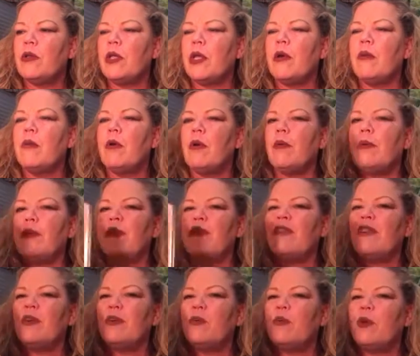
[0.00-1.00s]
than what would
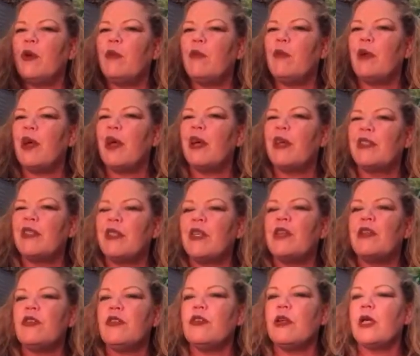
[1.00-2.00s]
fill one box.
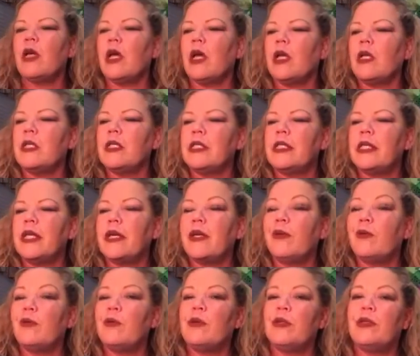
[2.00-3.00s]
I should have gotten a
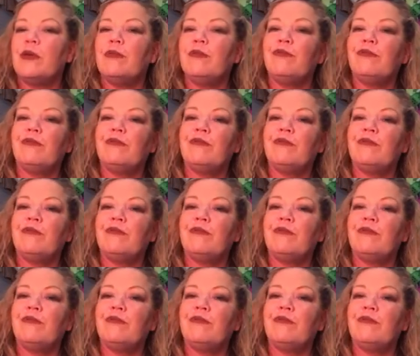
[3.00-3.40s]
second one.